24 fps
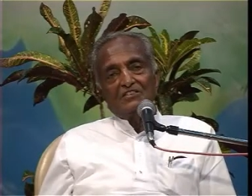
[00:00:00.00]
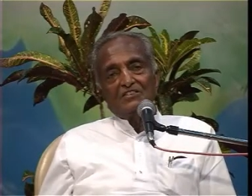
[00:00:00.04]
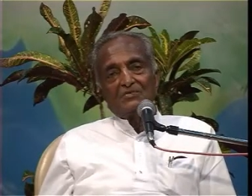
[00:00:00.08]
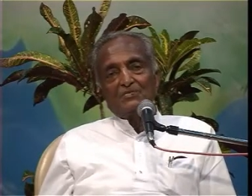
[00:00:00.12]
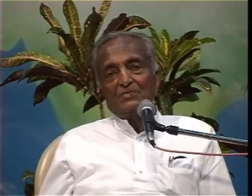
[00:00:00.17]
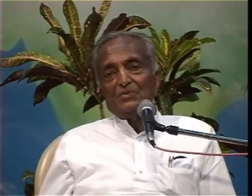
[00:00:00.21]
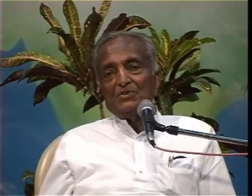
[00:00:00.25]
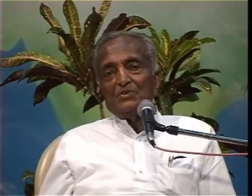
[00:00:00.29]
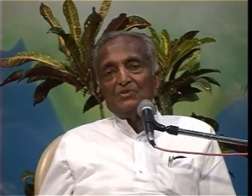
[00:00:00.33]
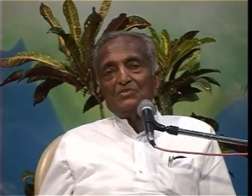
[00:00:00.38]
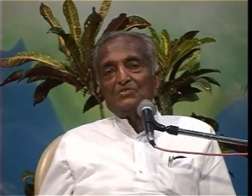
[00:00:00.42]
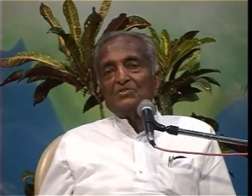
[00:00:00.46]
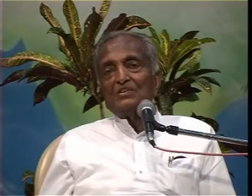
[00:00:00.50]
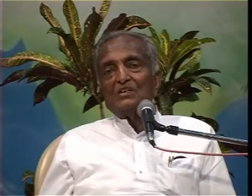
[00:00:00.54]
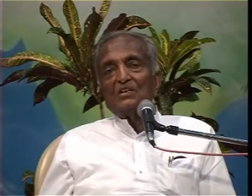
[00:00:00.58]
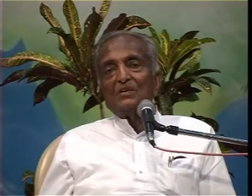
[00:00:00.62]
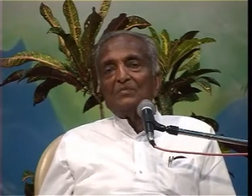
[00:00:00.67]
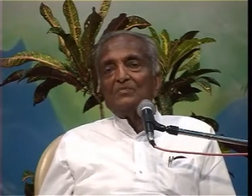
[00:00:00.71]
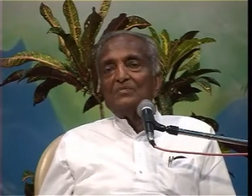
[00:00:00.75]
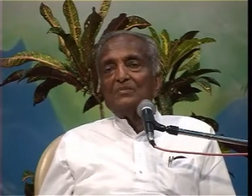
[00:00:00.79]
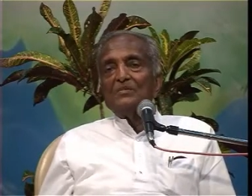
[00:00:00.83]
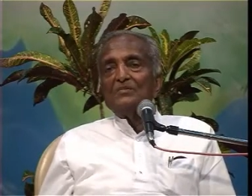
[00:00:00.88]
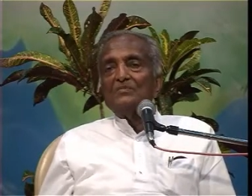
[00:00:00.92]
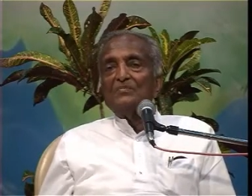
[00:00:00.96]
Spiritual
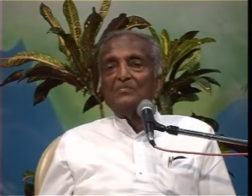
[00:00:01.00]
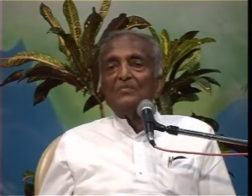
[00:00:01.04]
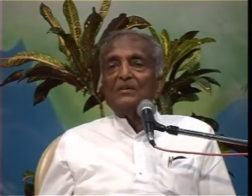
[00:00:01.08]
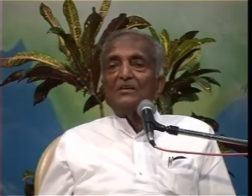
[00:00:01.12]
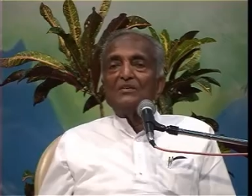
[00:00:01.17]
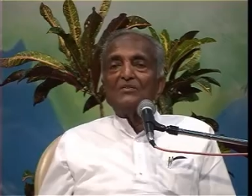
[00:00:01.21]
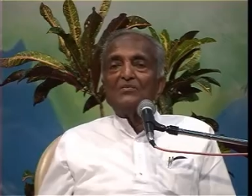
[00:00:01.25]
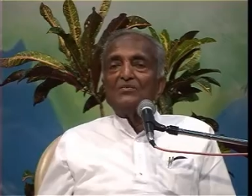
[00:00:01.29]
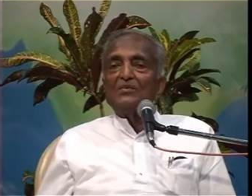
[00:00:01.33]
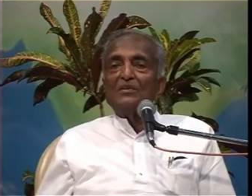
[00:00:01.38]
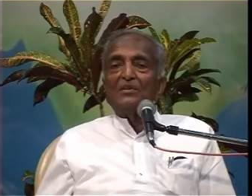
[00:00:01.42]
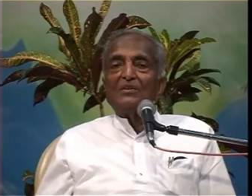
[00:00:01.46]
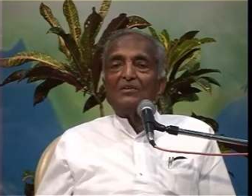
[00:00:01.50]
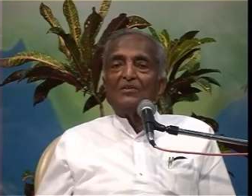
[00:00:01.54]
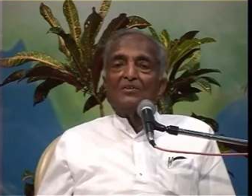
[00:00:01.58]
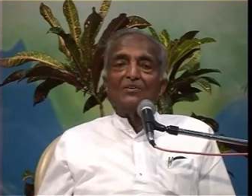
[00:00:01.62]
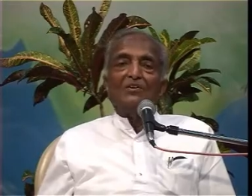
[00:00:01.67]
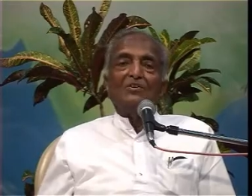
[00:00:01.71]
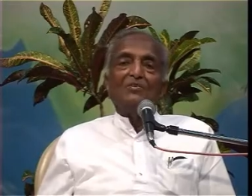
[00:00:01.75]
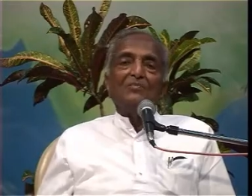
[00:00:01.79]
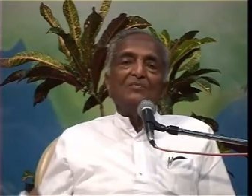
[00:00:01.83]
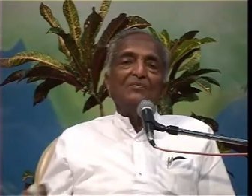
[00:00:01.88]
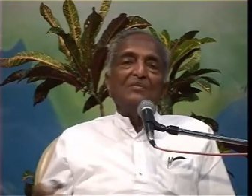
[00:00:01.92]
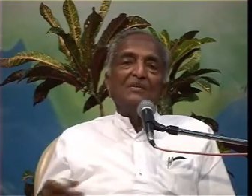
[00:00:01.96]
upliftment will
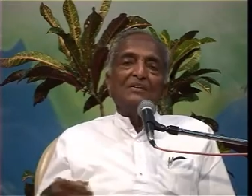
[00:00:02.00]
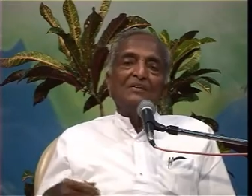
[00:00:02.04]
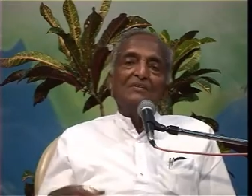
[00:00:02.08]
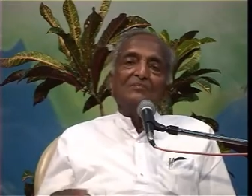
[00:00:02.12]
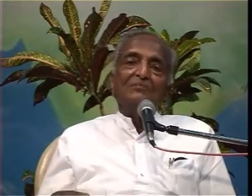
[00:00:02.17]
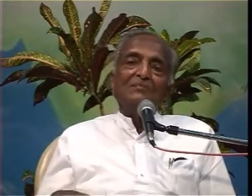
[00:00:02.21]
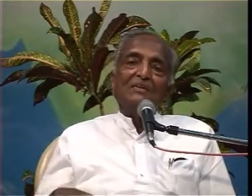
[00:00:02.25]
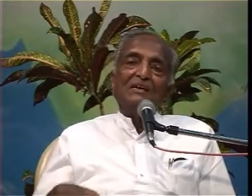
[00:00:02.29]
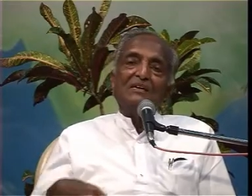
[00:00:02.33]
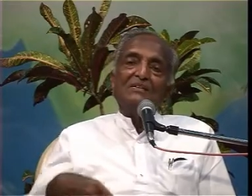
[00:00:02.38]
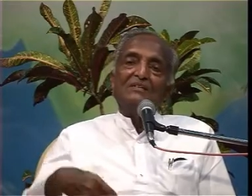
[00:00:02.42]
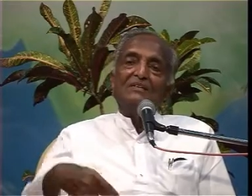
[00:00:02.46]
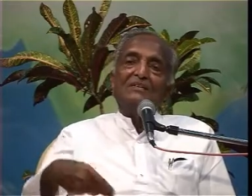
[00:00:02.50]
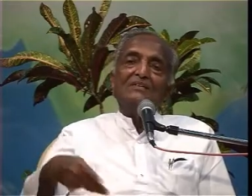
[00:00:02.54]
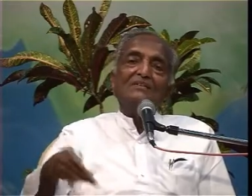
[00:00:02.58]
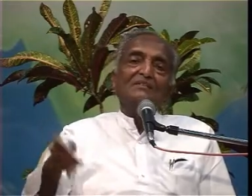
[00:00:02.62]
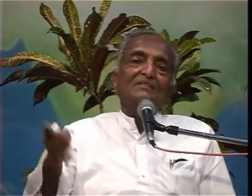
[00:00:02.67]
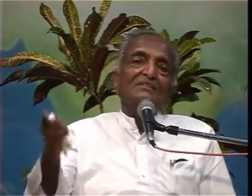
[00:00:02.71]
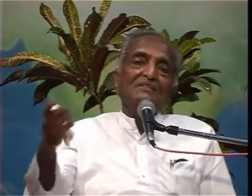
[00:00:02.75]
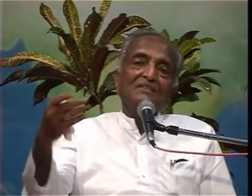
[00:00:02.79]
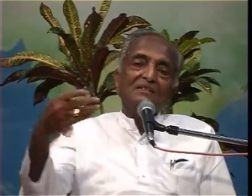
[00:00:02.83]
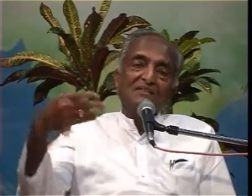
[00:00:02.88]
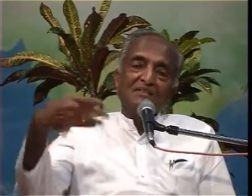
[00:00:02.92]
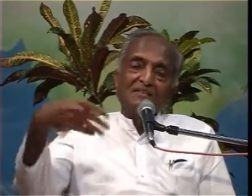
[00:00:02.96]
not be by
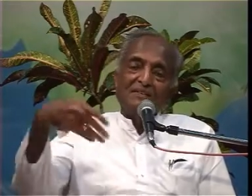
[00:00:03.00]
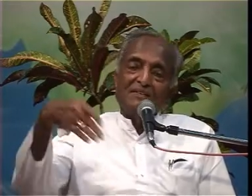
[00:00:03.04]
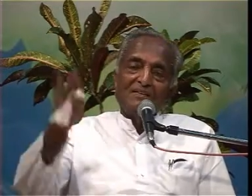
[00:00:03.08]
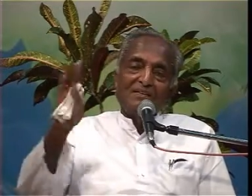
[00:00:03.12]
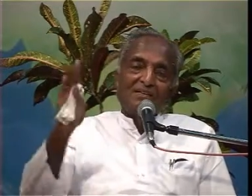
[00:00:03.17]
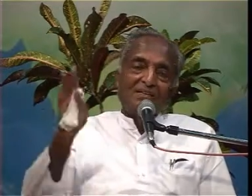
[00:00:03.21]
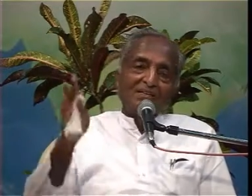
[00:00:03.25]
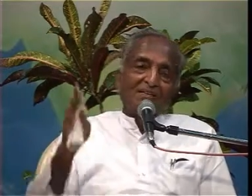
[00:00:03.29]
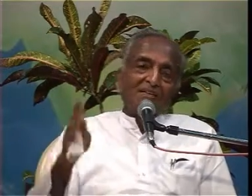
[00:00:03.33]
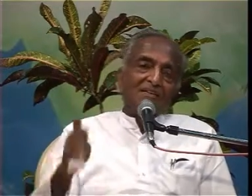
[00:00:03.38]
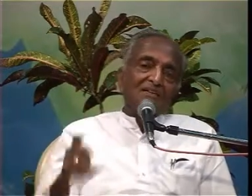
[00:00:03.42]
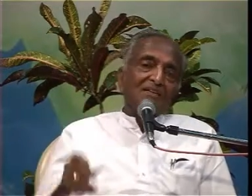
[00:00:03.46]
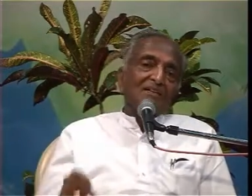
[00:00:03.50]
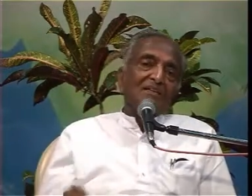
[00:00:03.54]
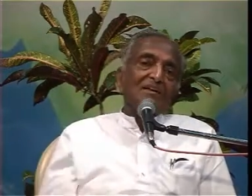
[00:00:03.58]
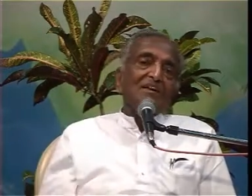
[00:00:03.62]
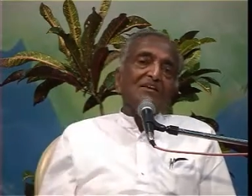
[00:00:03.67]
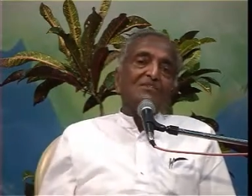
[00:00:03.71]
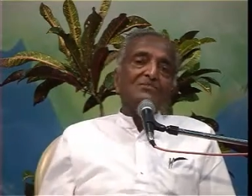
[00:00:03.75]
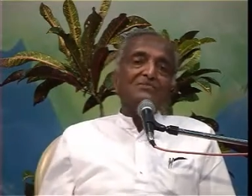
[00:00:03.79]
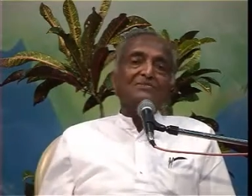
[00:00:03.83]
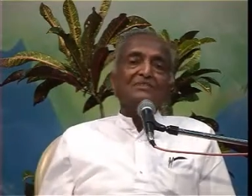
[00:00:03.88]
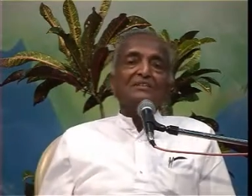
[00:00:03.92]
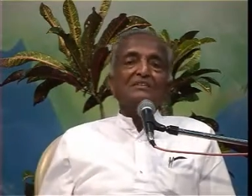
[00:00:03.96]
just
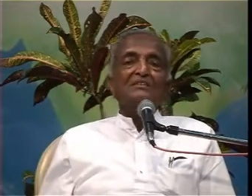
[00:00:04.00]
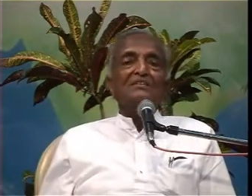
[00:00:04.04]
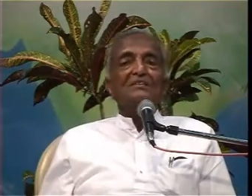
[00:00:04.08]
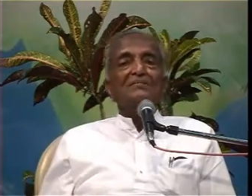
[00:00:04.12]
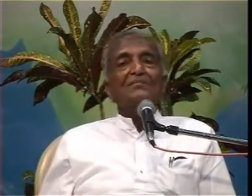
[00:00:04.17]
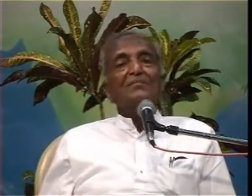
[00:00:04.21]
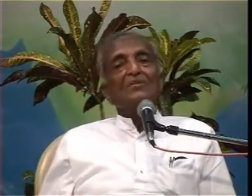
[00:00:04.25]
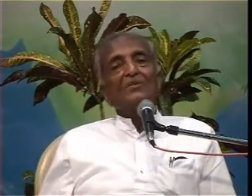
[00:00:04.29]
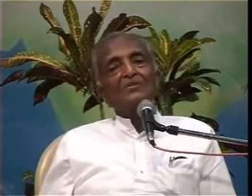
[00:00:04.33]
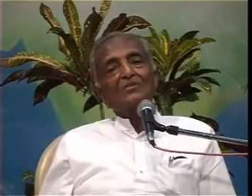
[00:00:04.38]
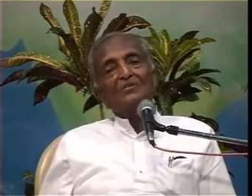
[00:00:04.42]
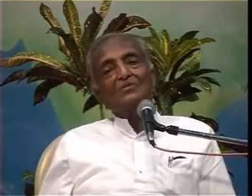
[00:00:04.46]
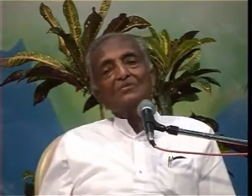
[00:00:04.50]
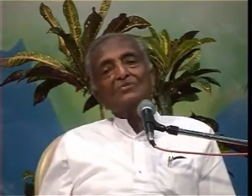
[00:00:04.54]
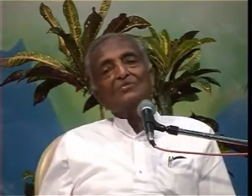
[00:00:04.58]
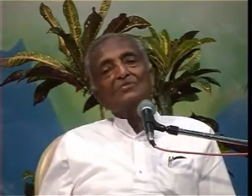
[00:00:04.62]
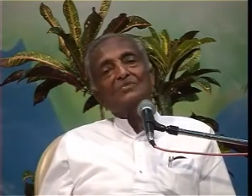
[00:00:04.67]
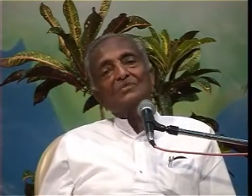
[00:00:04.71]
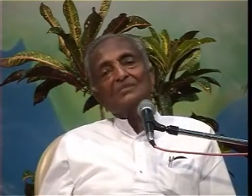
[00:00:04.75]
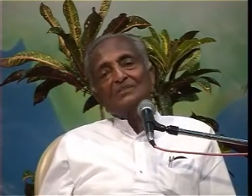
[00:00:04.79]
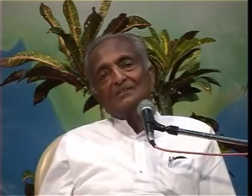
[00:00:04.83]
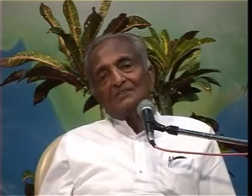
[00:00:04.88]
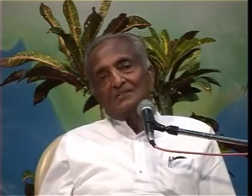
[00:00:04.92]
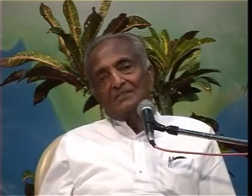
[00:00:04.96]
renouncing the modern
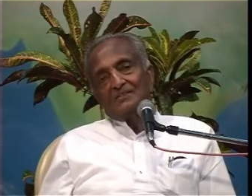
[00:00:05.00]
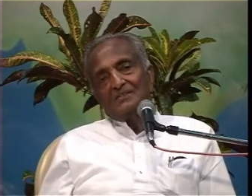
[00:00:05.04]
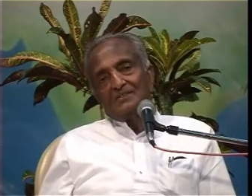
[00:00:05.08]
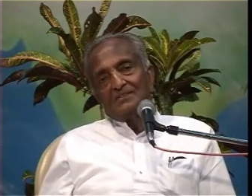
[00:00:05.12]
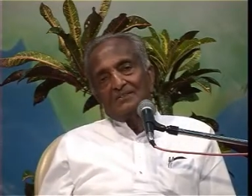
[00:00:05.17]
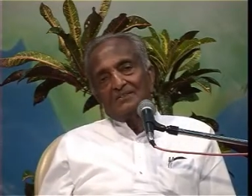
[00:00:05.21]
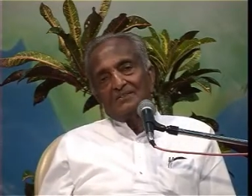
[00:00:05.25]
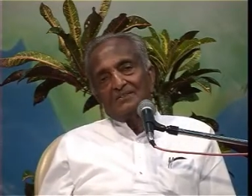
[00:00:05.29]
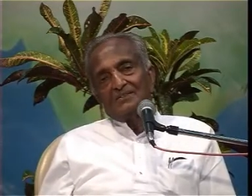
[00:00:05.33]
world,